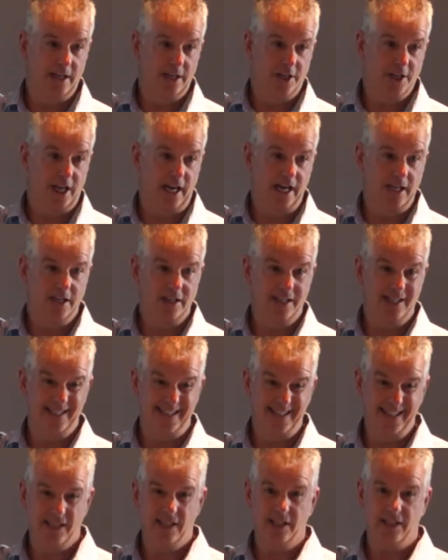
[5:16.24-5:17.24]
to change isn't
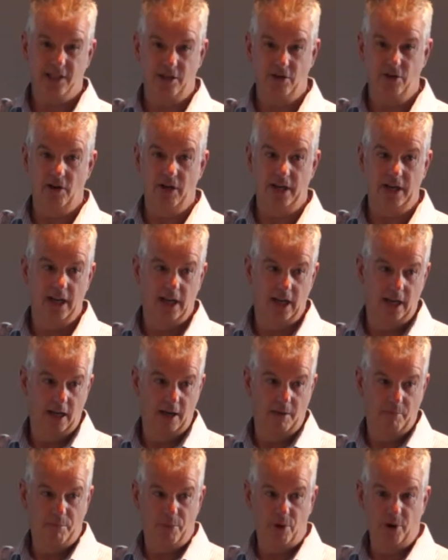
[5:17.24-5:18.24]
necessarily
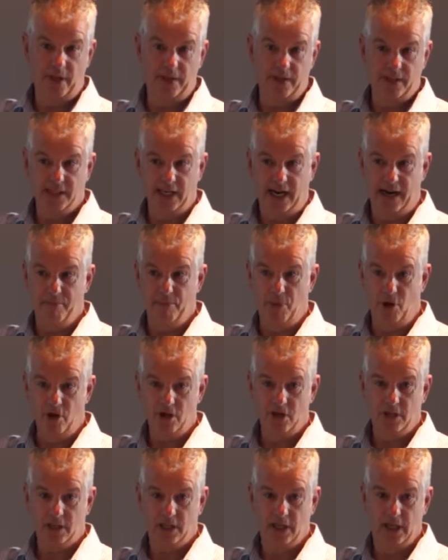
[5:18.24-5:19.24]
put in the same
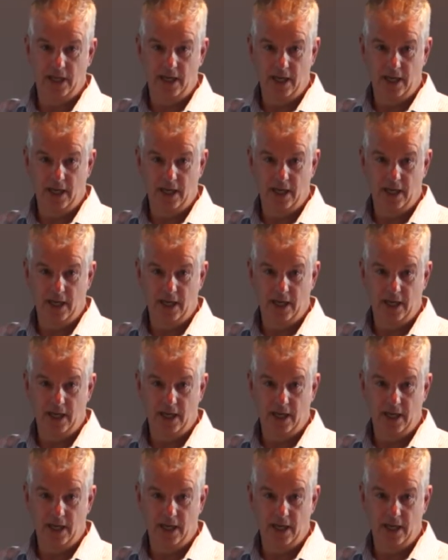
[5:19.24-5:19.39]
box.